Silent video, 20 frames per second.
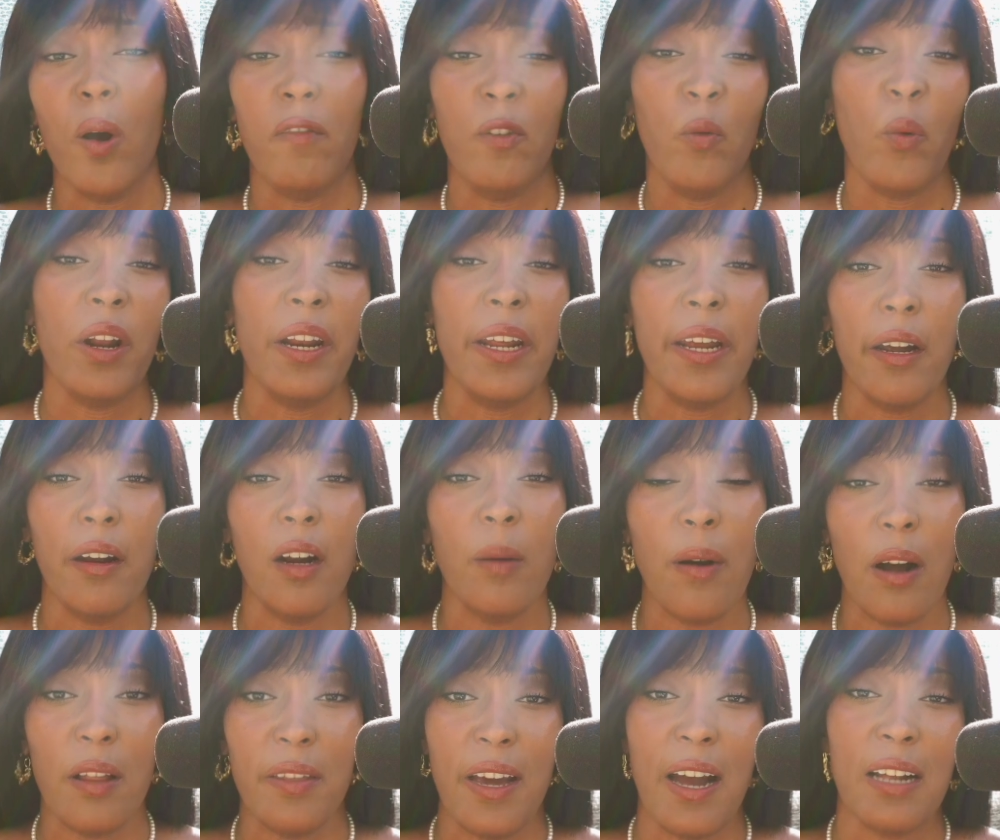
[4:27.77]
If you want to hear
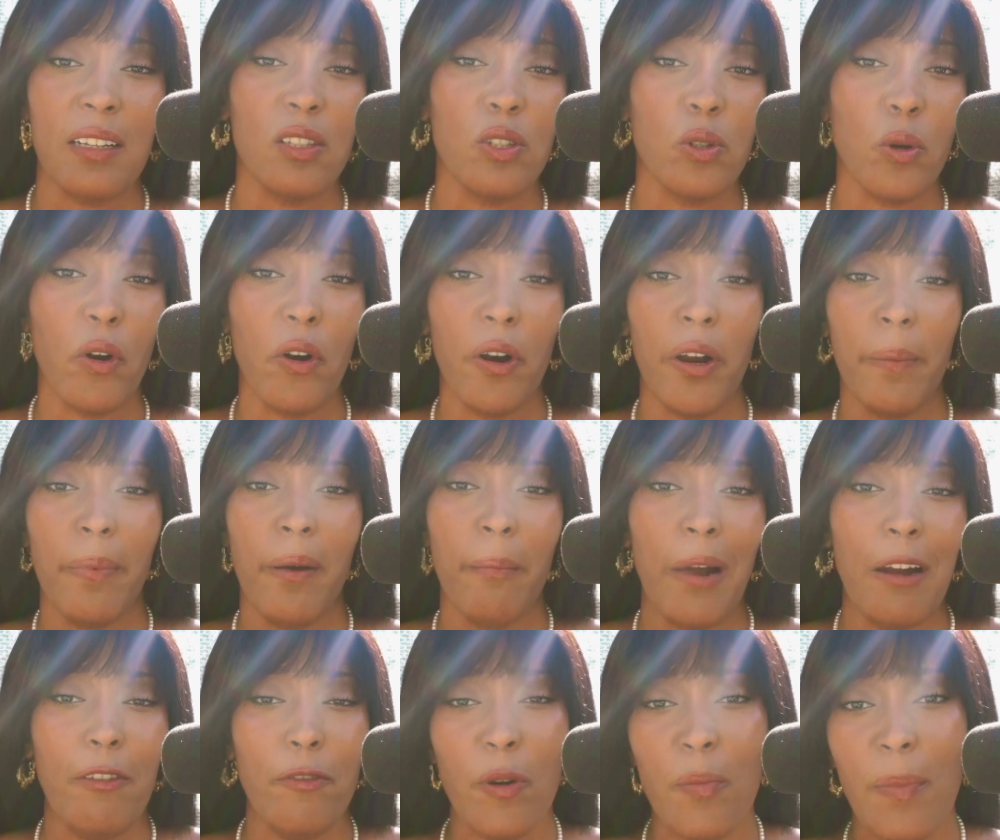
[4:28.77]
about that story, about
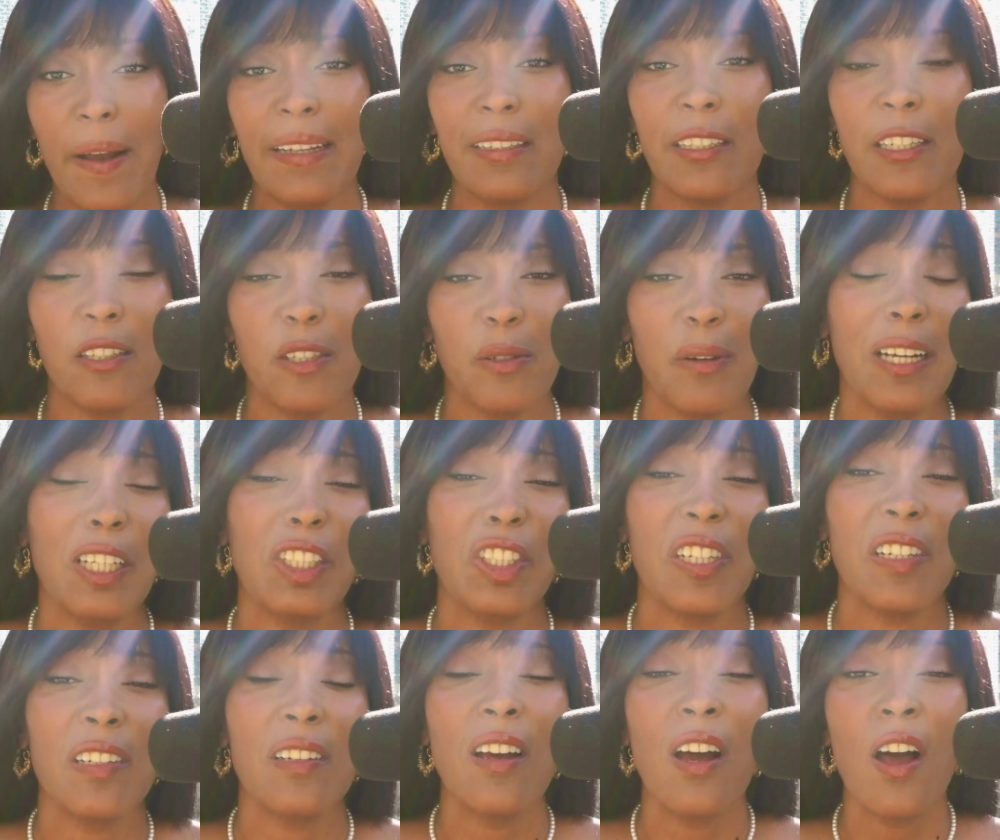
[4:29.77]
my roommate
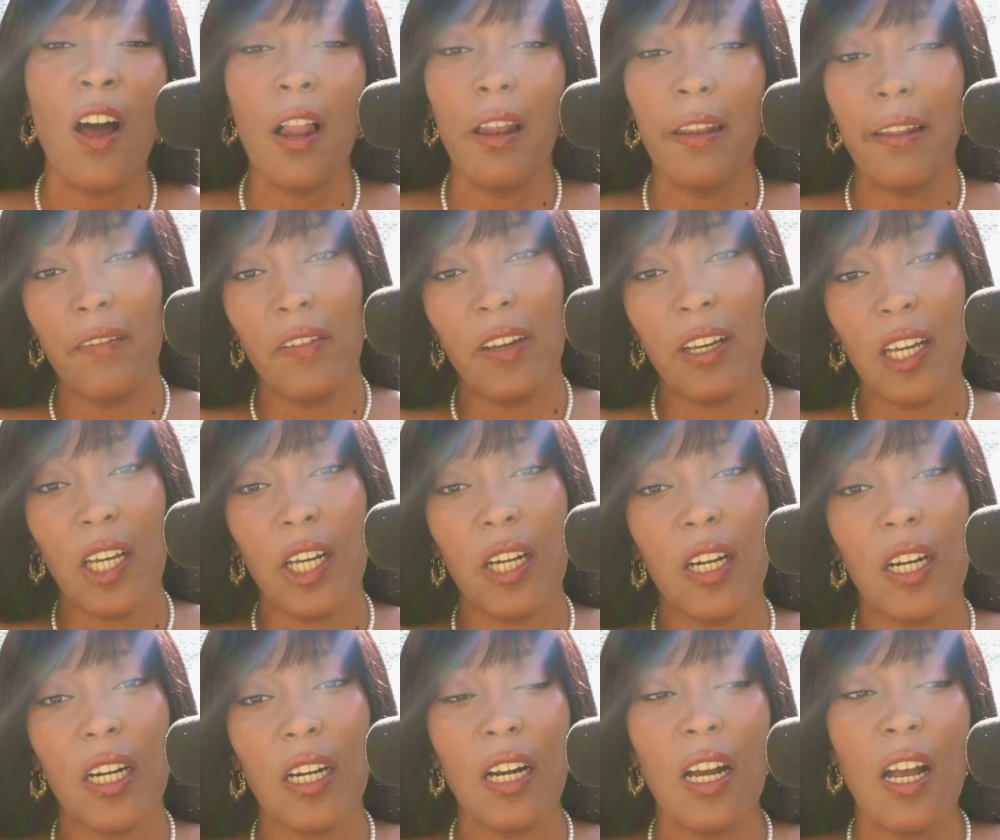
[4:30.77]
situation living
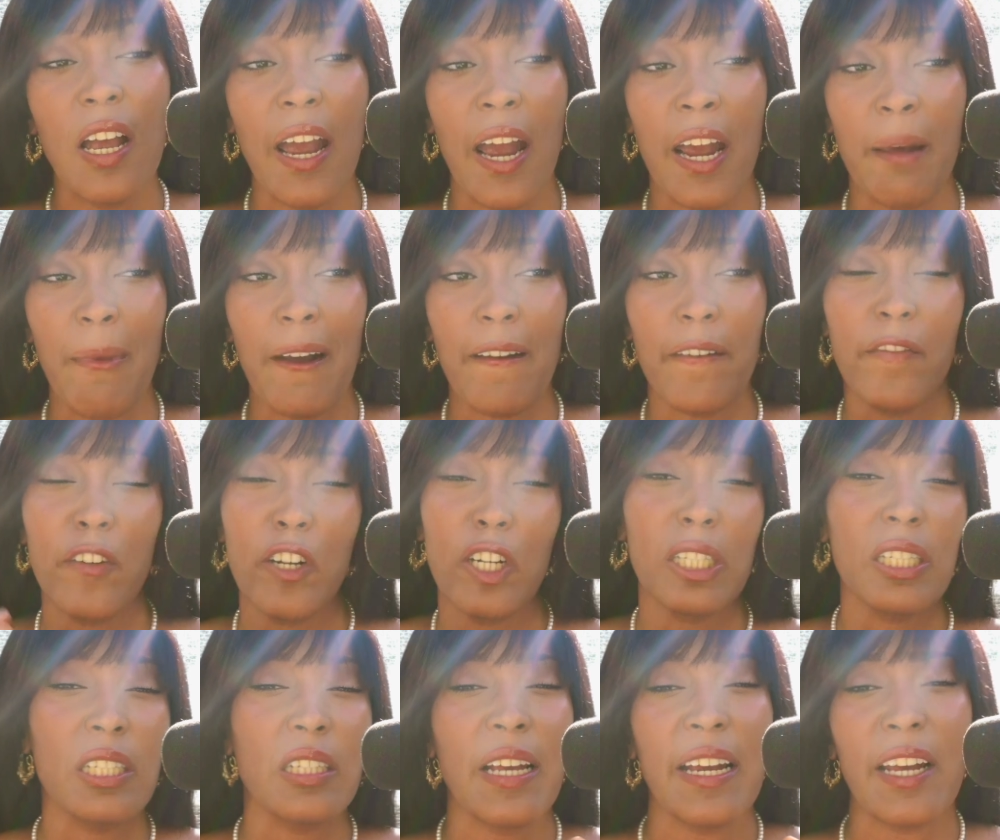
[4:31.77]
here in my
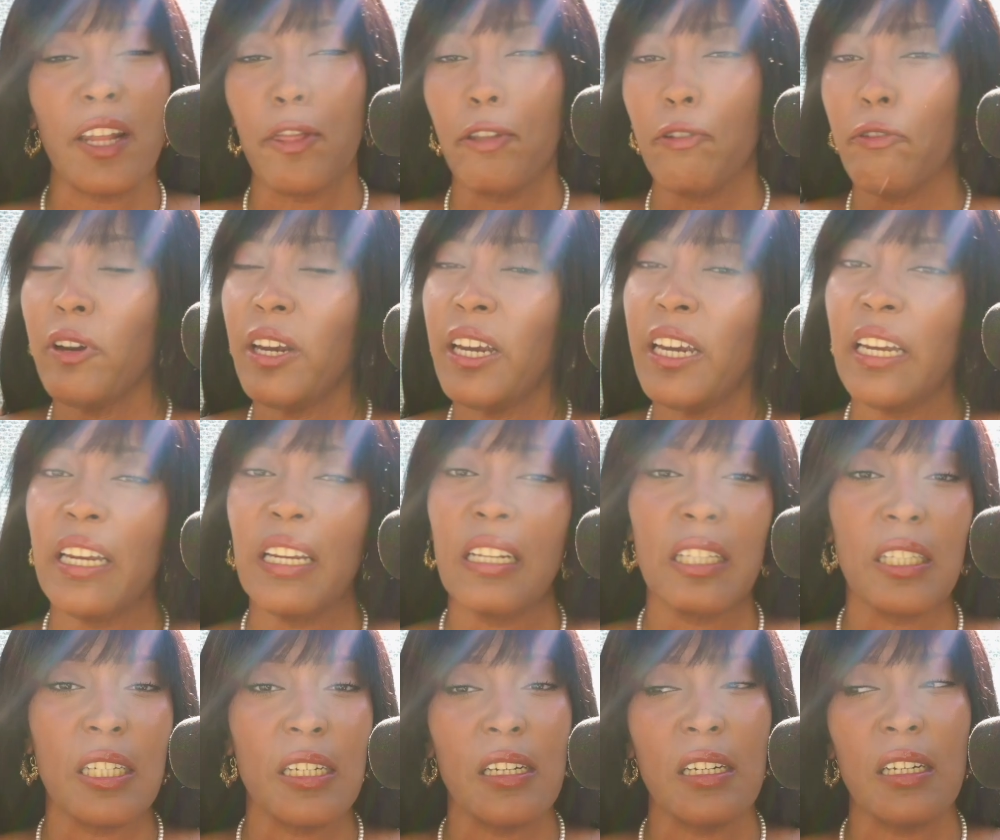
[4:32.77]
first
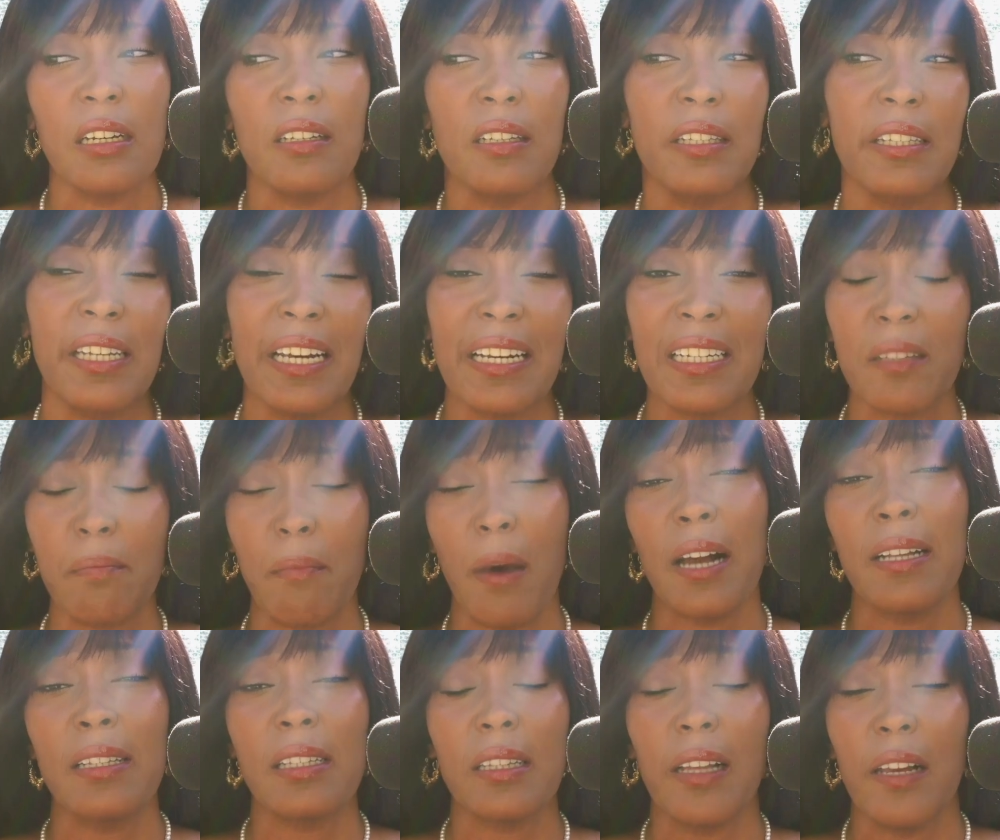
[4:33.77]
3 to 6
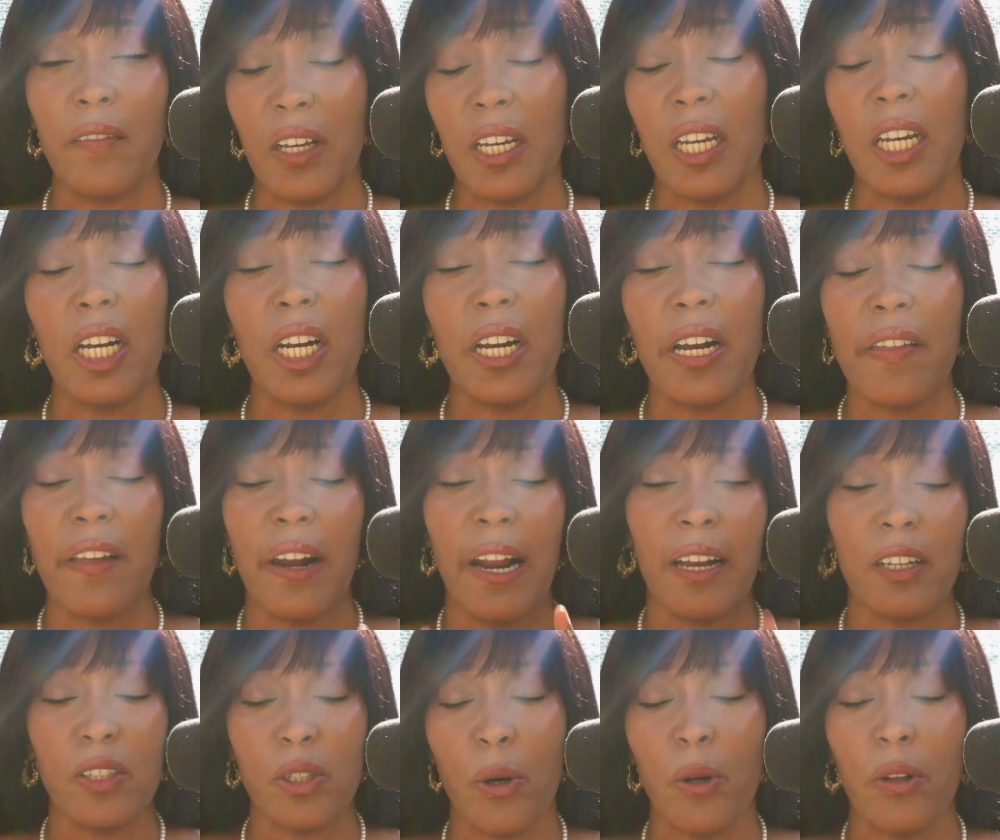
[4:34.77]
months living here, then
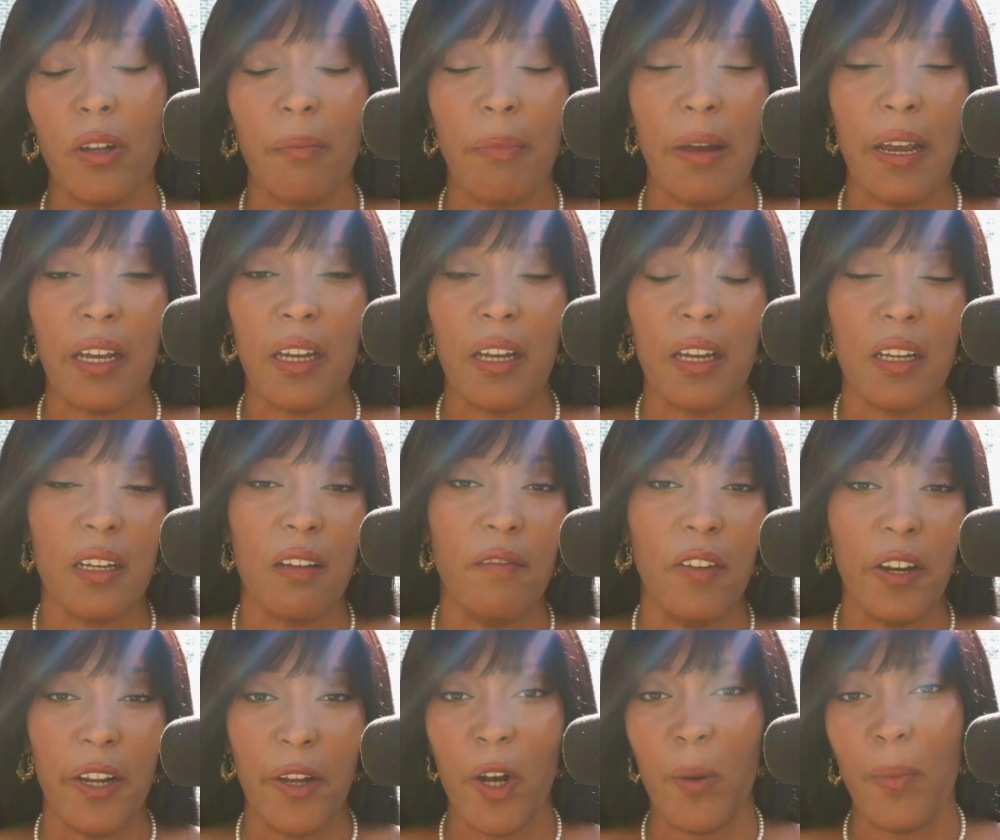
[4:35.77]
I could totally make a
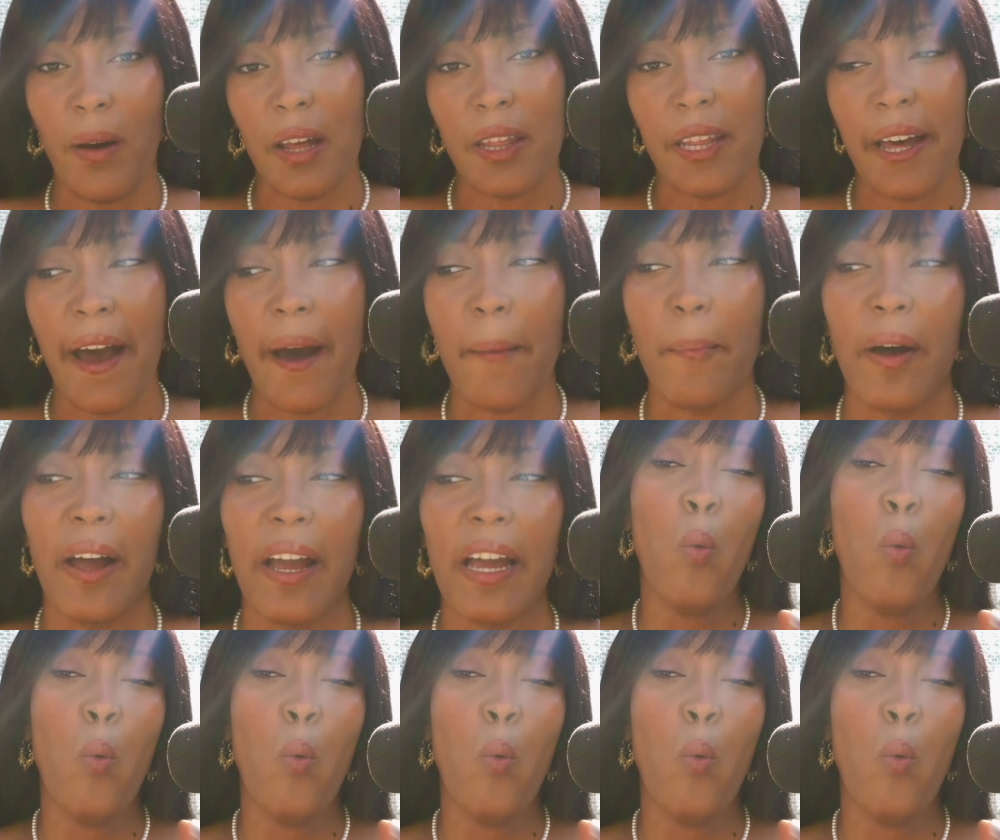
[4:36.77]
video about that.